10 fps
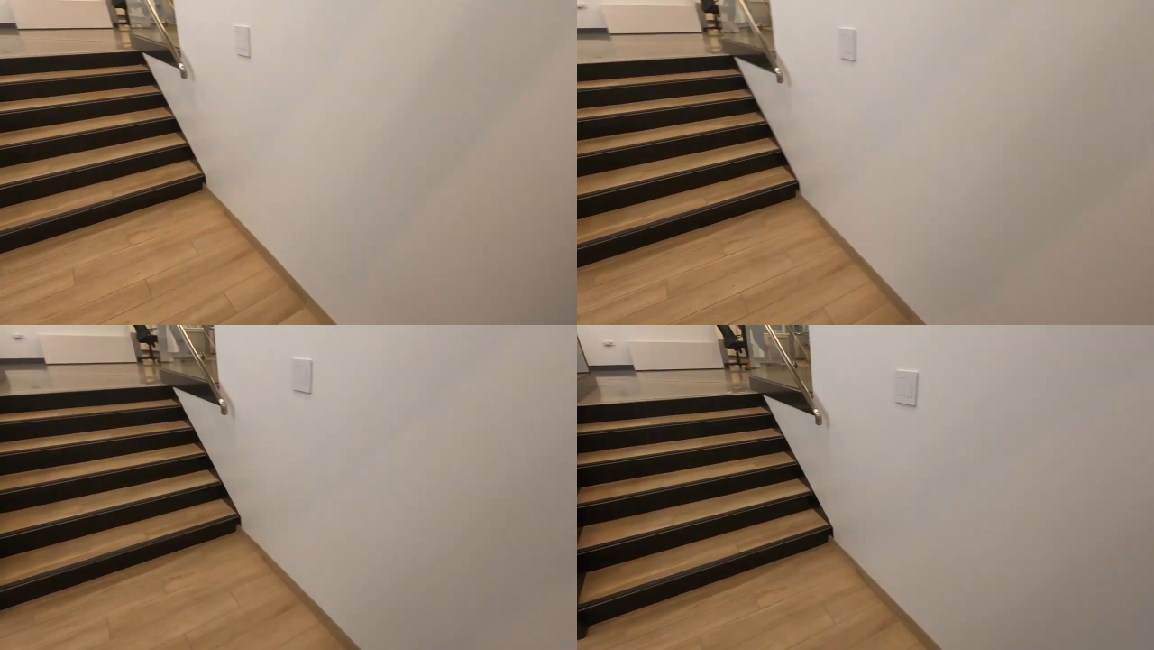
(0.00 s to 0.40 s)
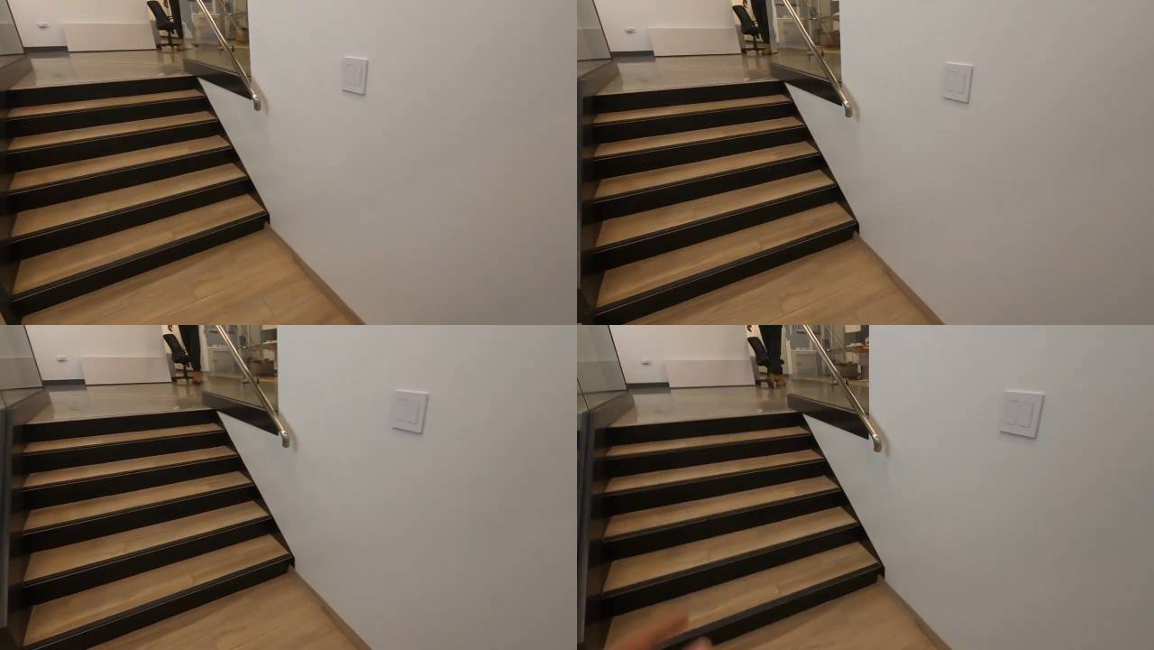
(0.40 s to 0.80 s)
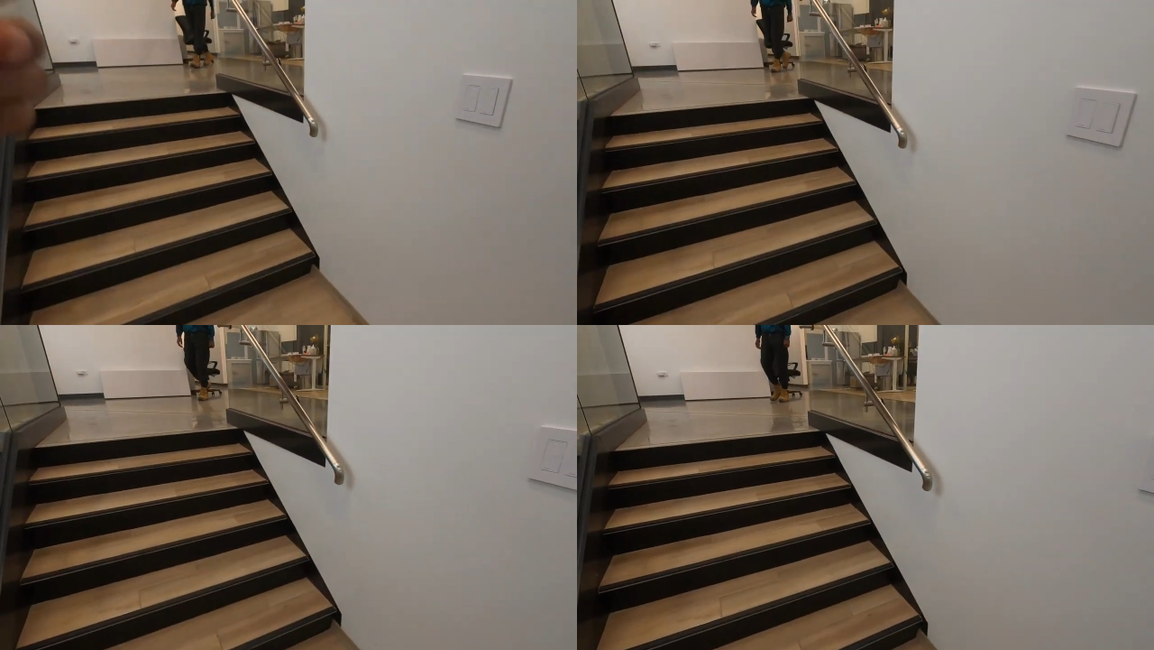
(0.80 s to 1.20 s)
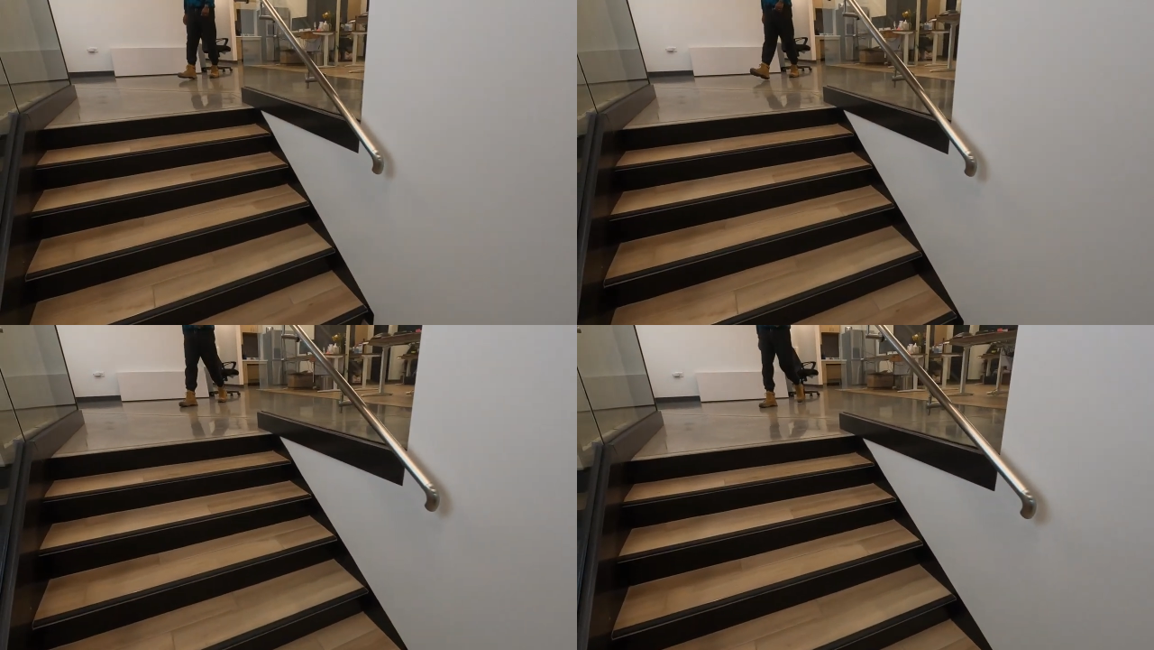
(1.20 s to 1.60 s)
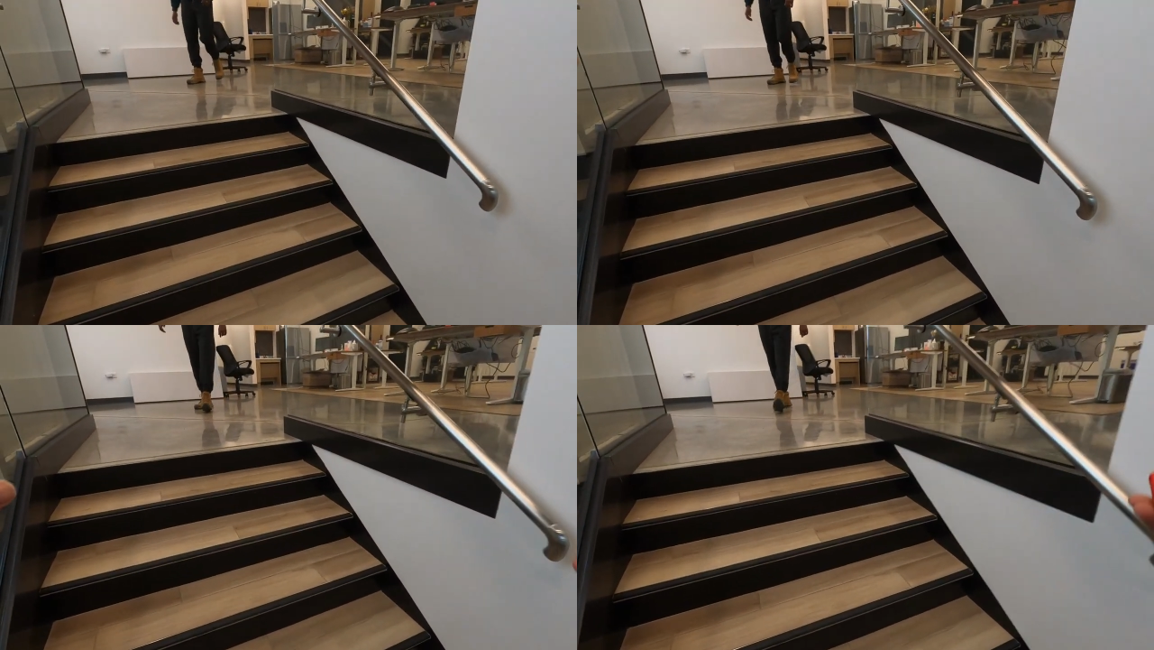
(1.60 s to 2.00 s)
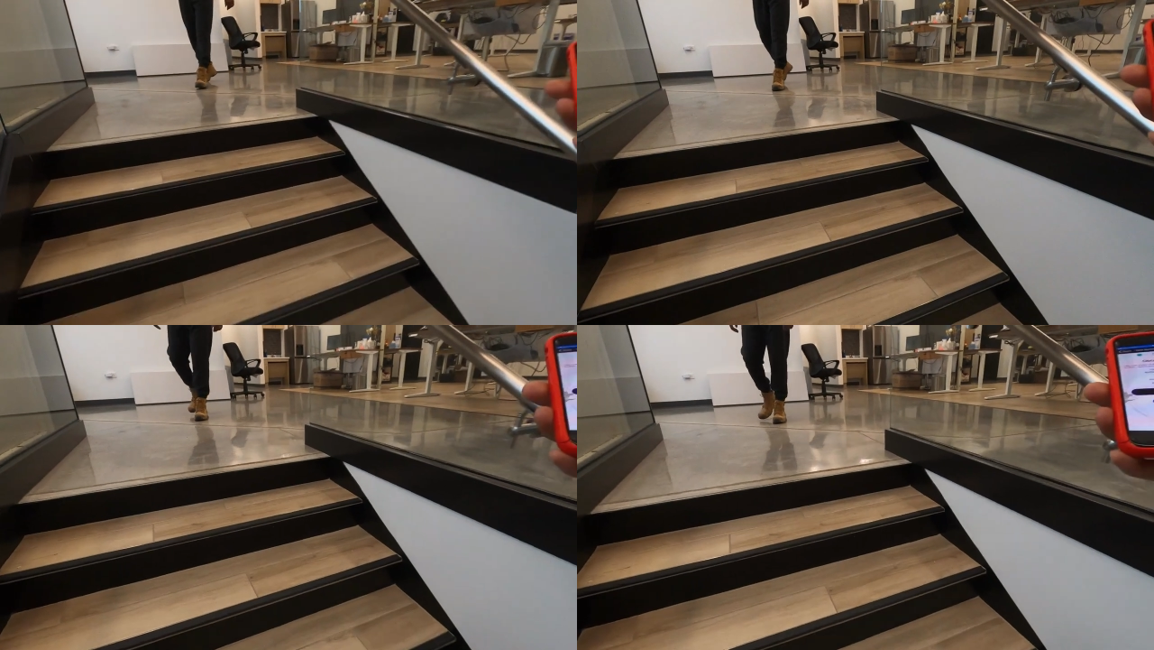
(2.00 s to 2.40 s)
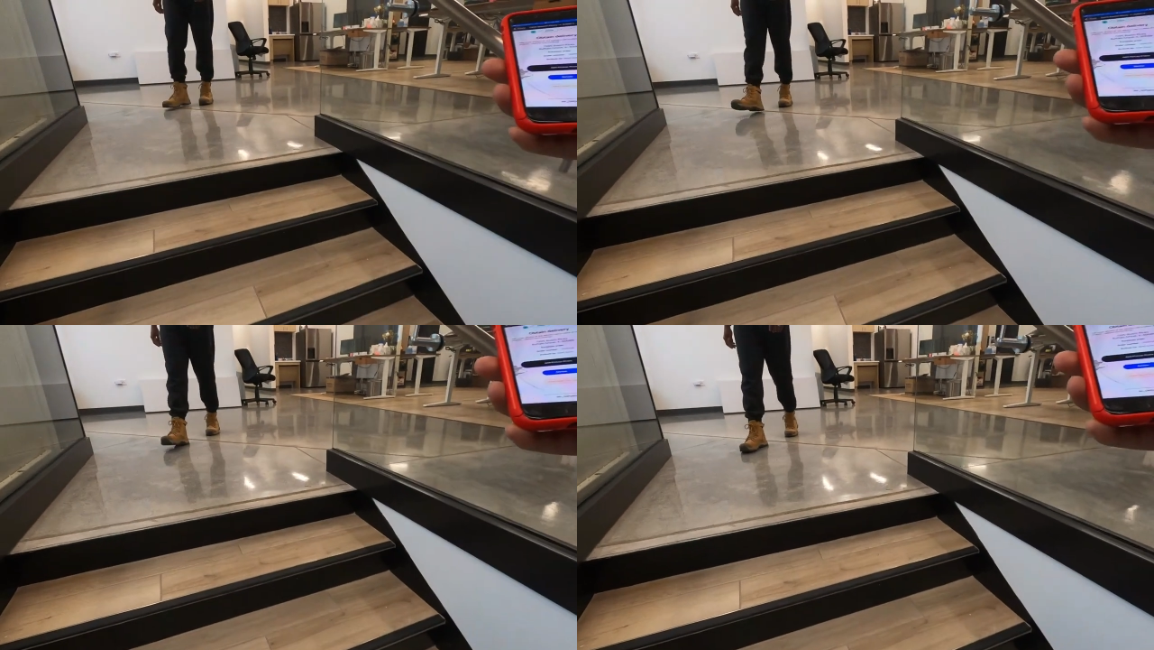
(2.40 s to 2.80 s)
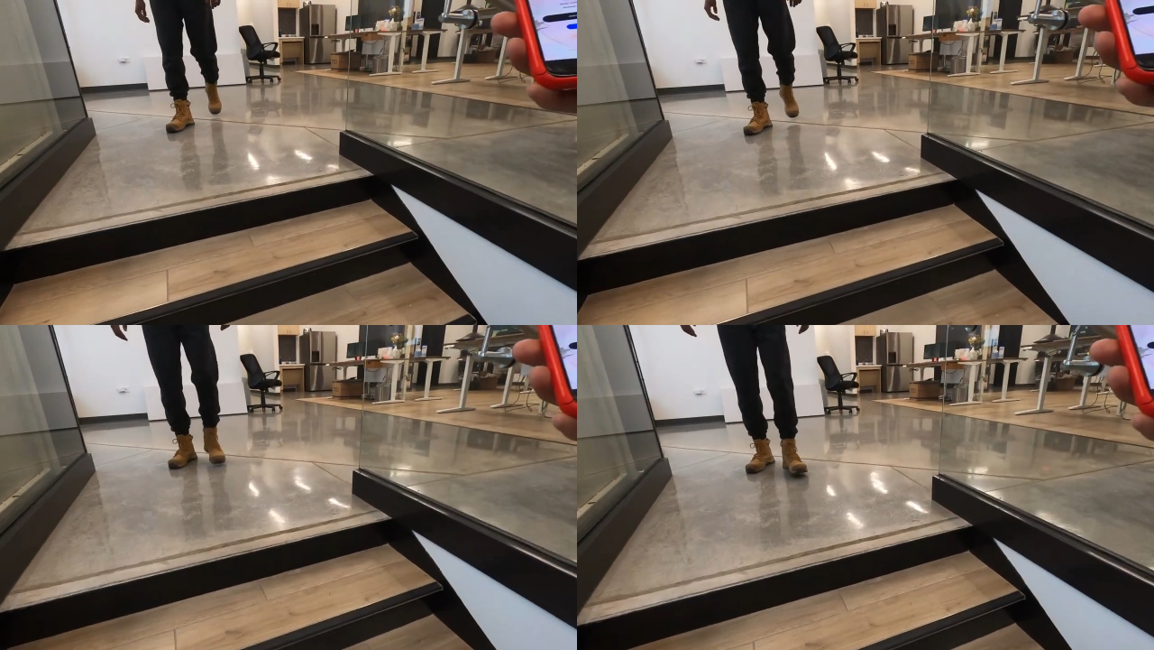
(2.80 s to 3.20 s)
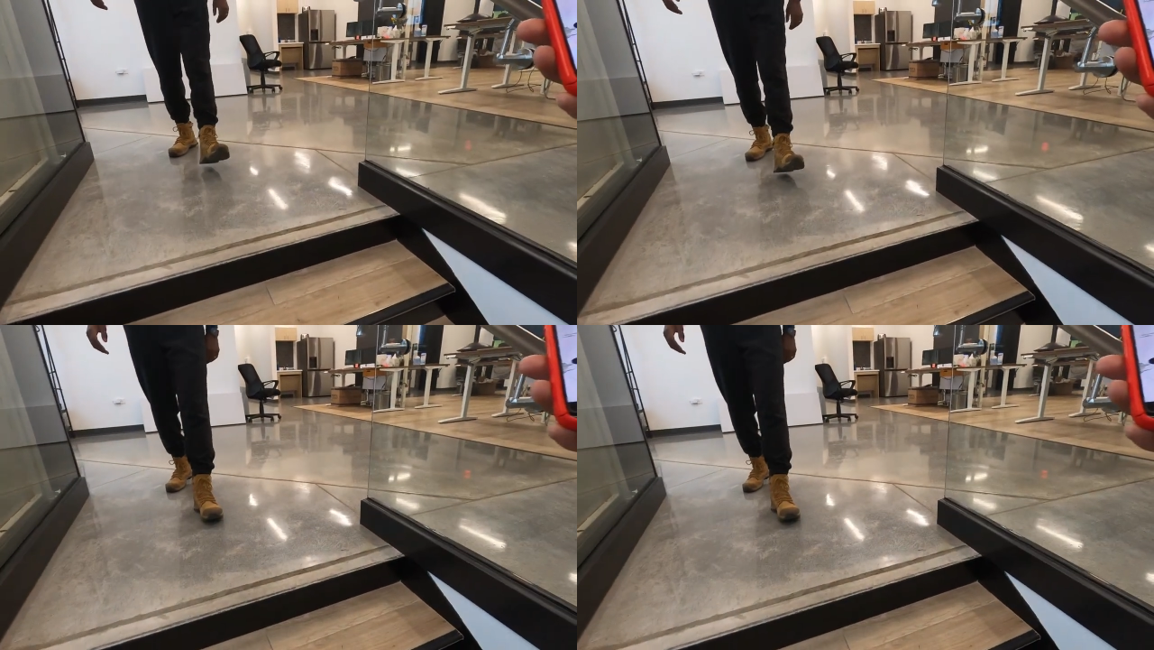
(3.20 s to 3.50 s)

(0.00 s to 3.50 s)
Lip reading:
No face is visible, so there are no lips to read.